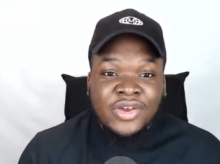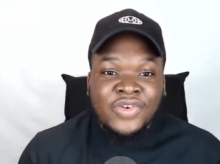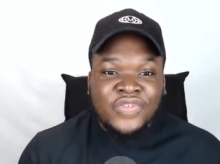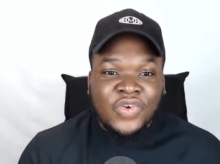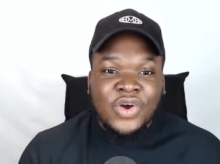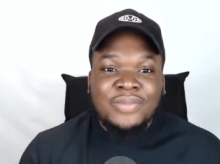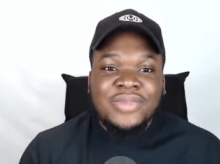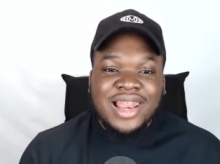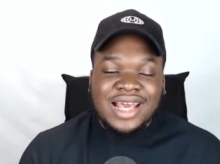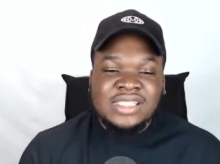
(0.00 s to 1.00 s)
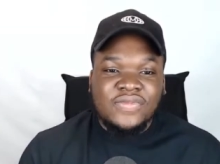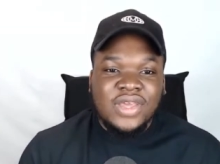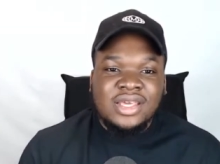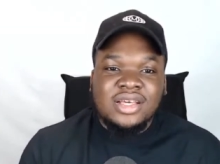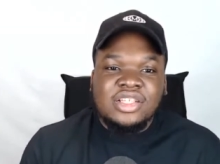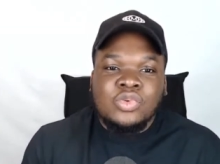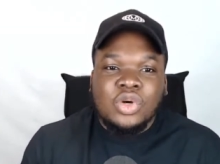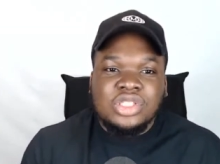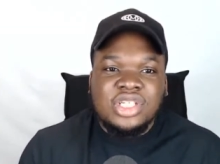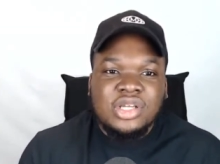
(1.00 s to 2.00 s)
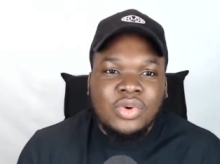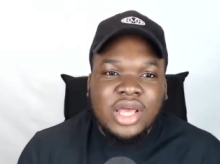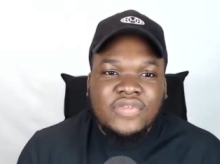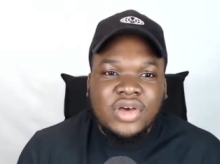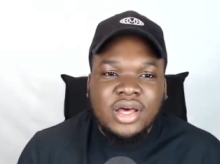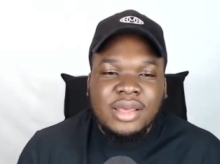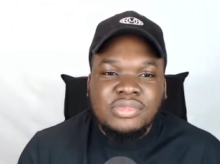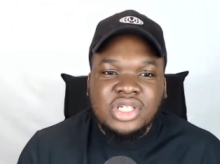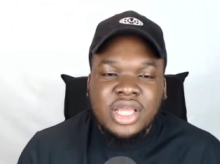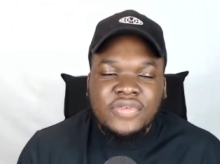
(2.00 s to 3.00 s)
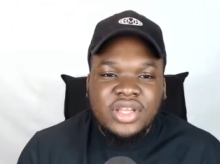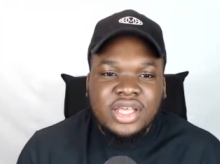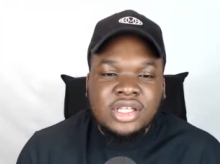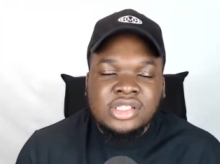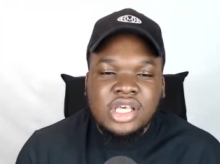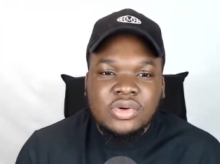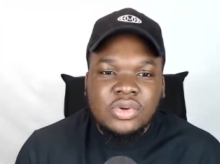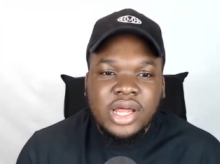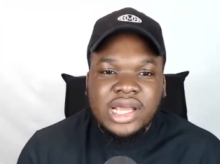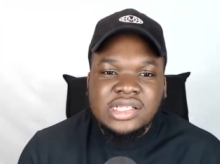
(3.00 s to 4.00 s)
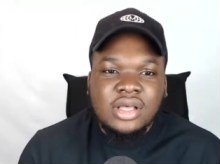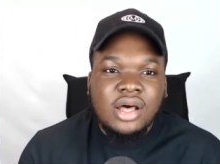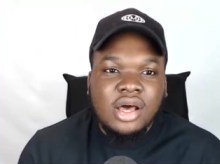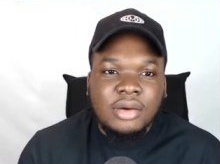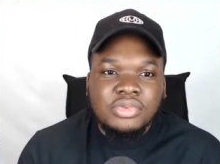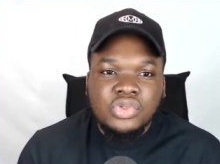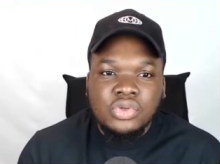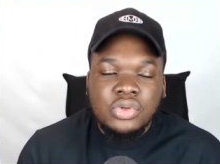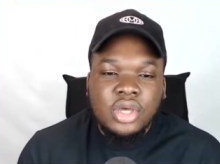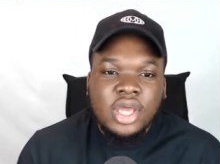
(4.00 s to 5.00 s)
from Las Vegas watching whatever MJF and the Inner Circle guys are up to